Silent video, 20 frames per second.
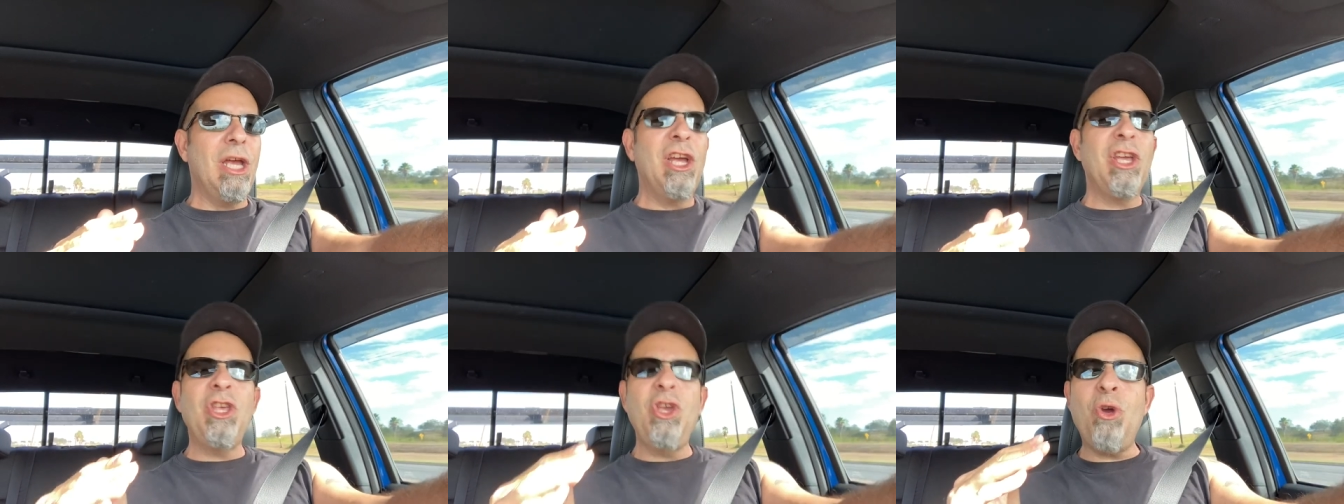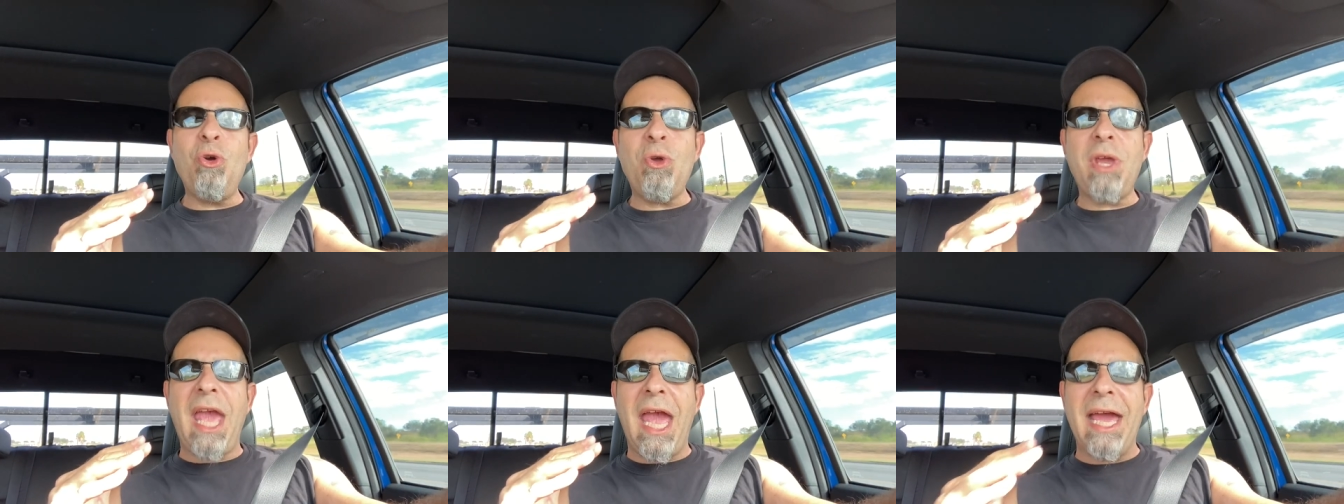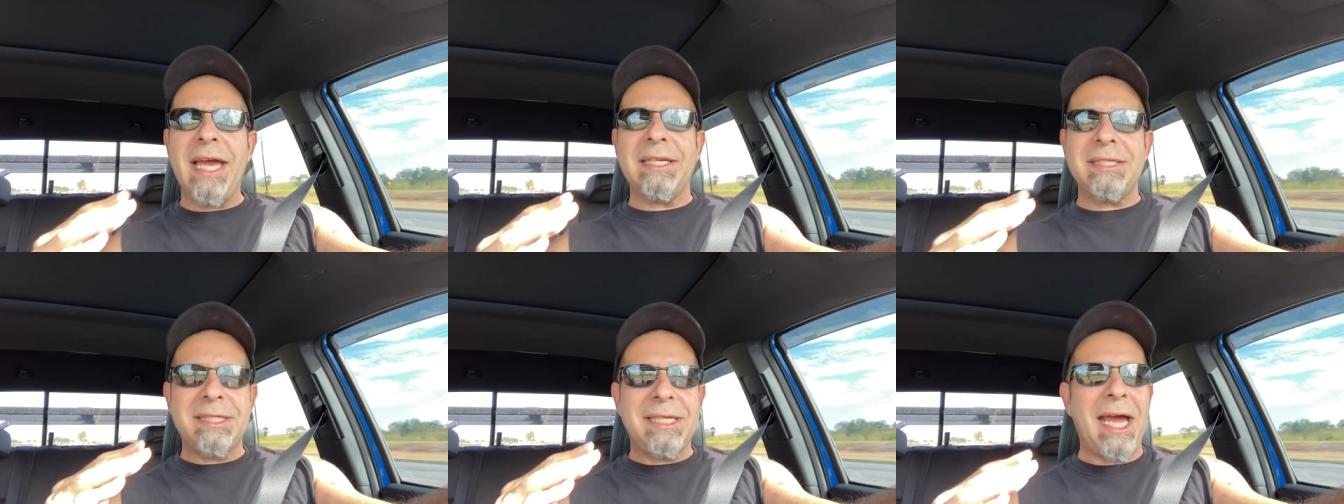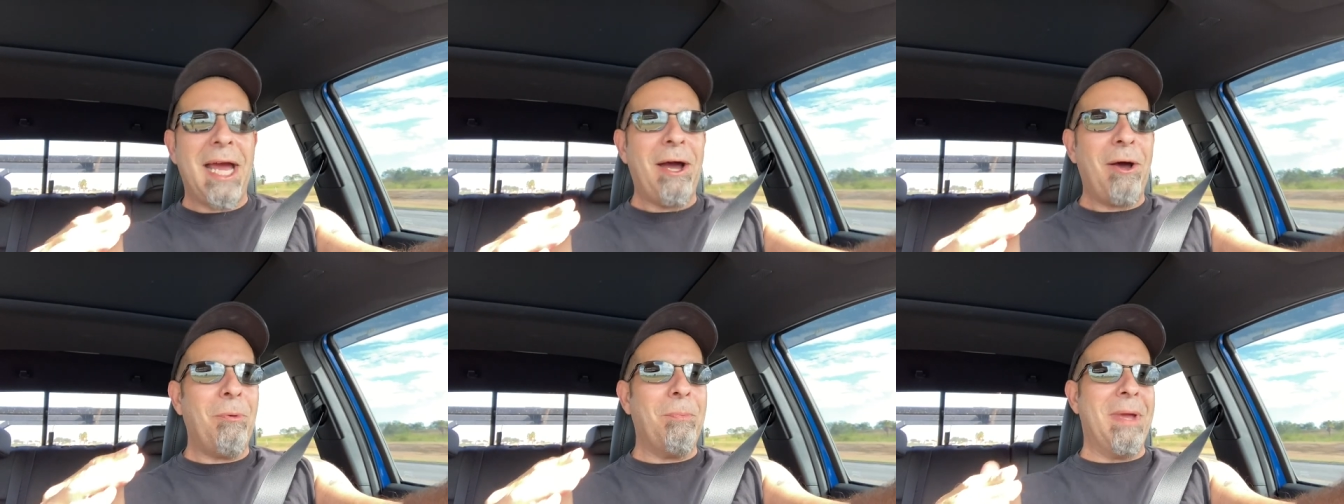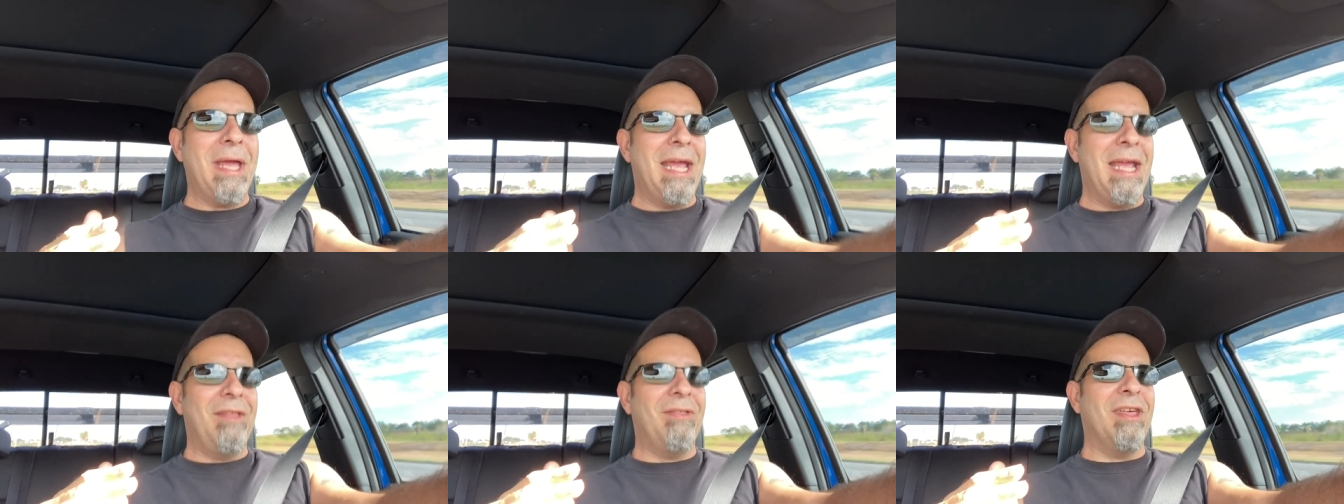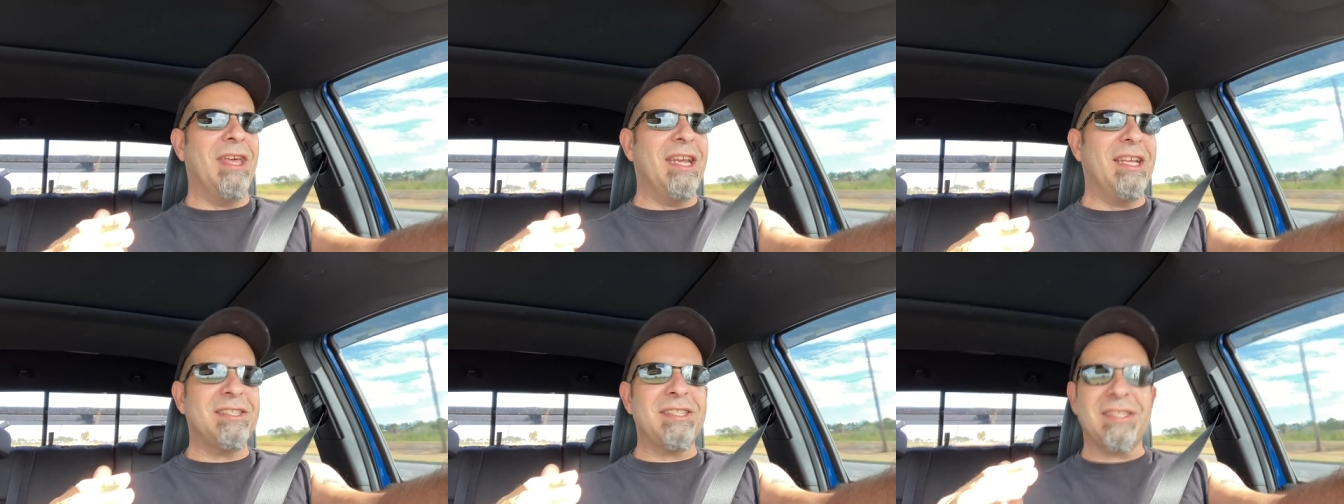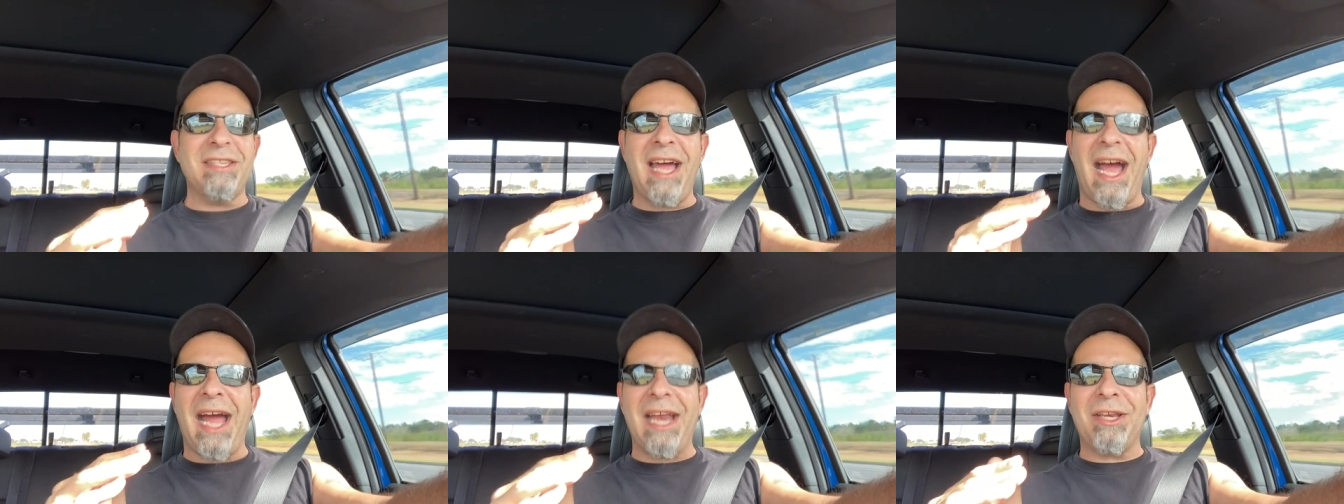you can't tell me that it's
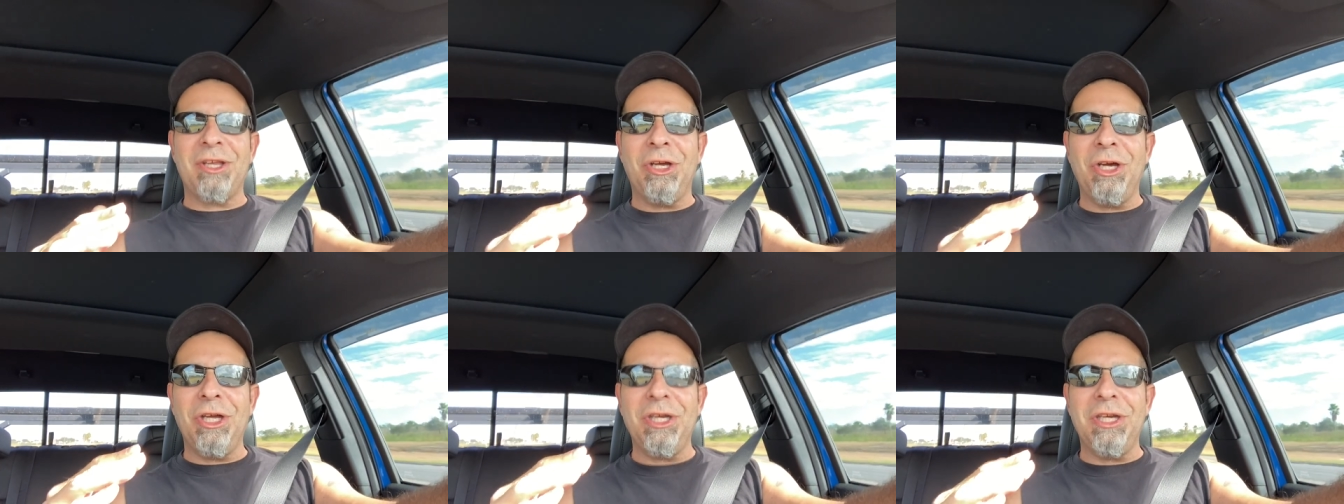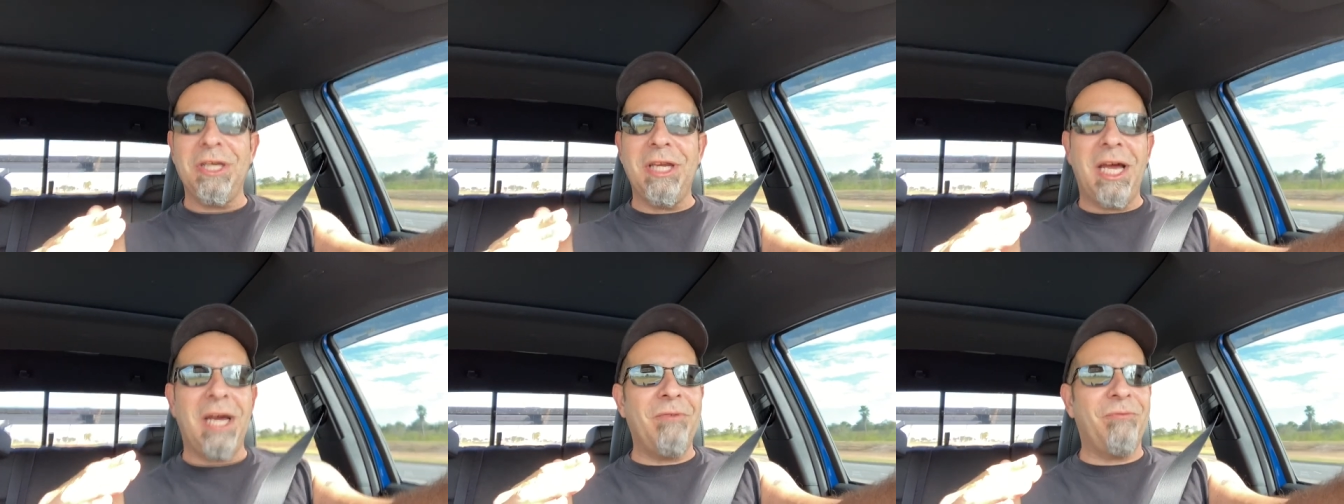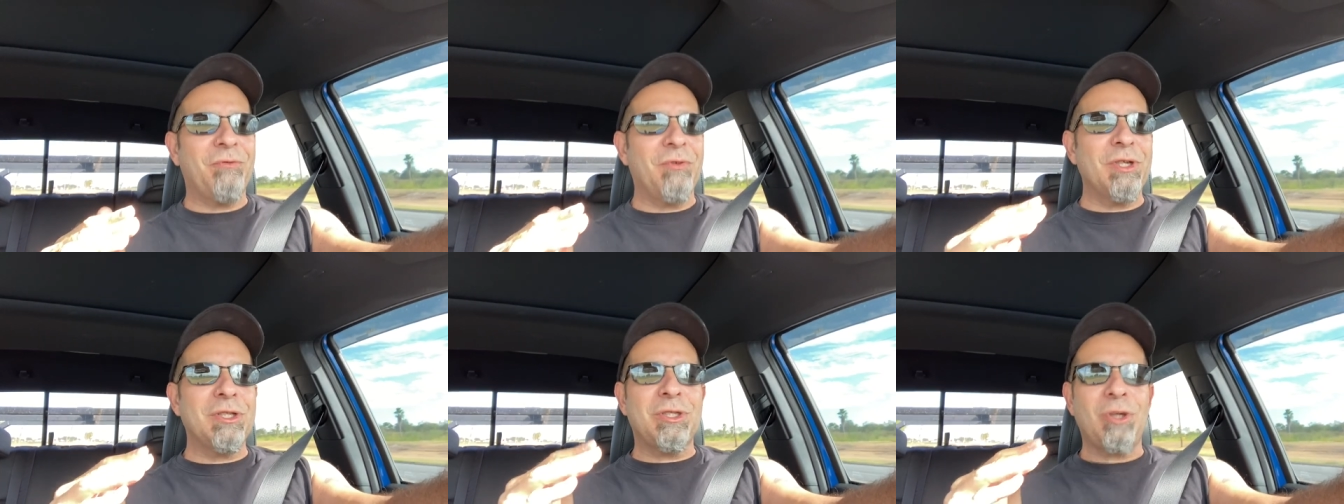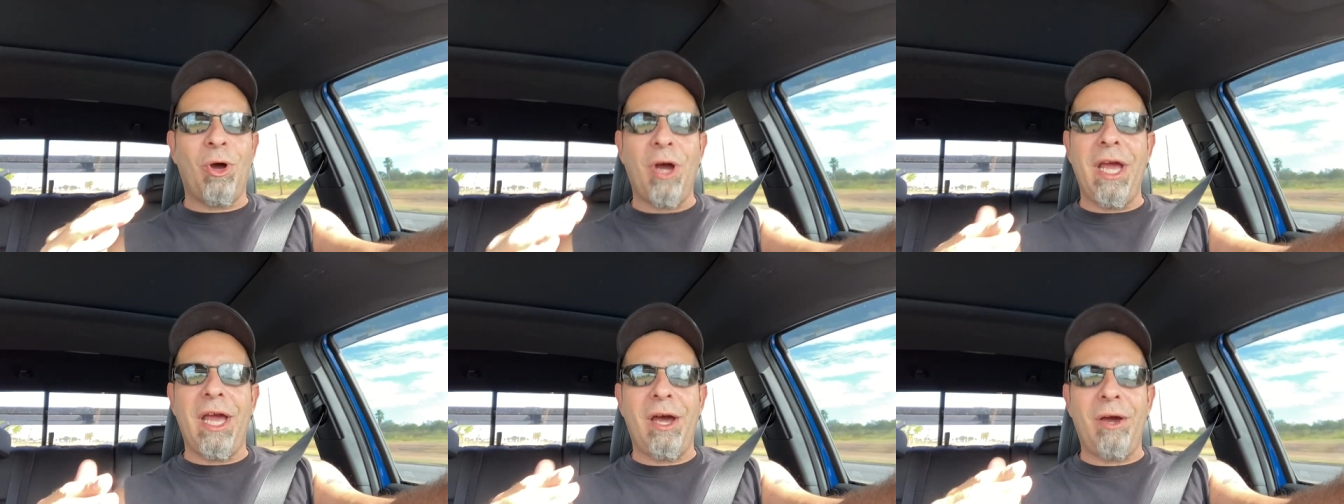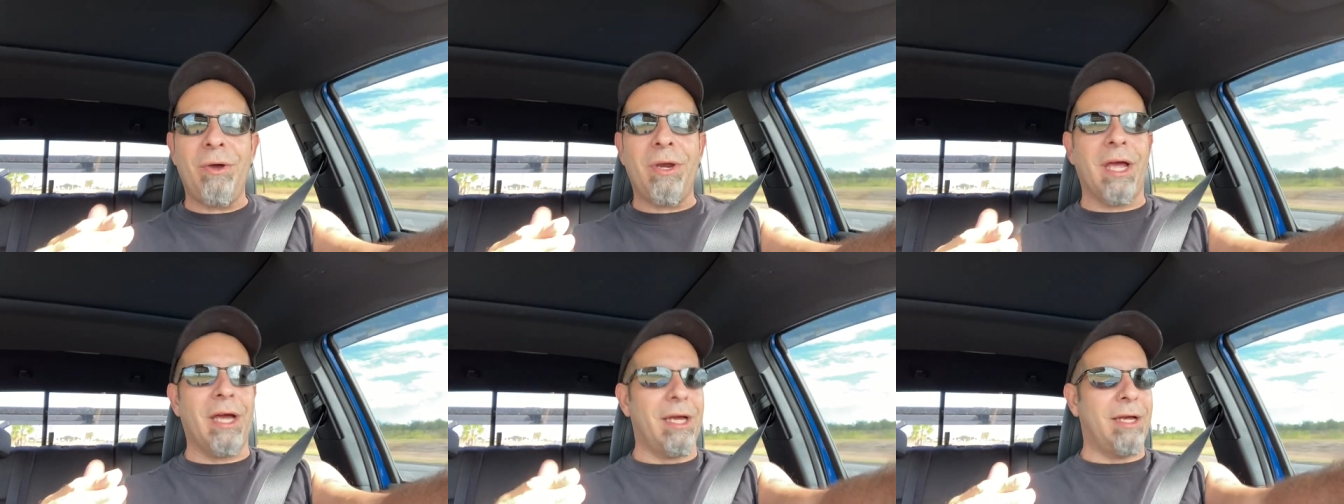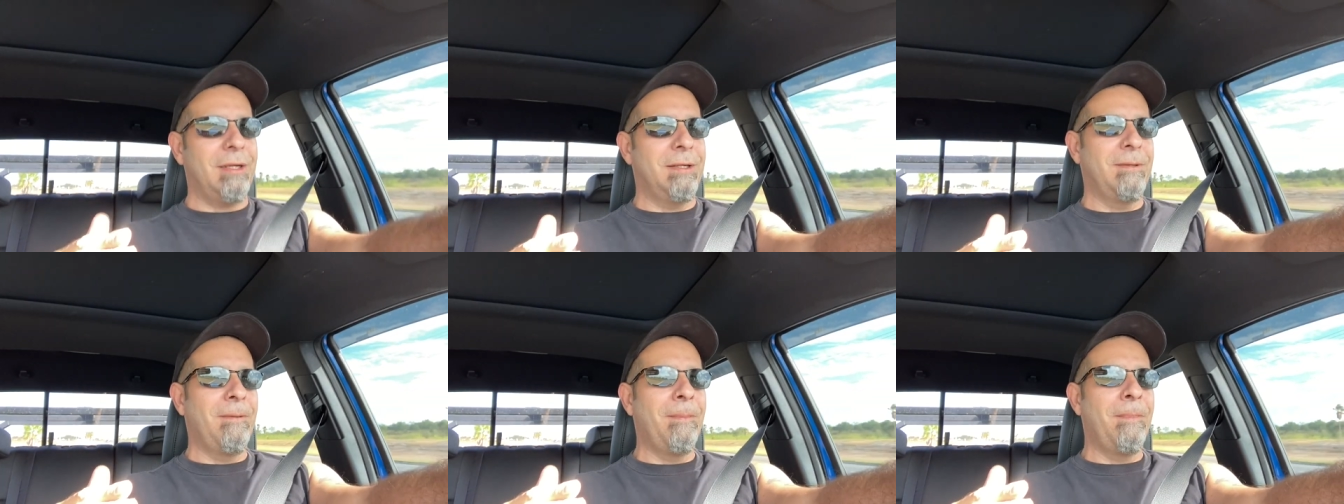not good enough for Toyota.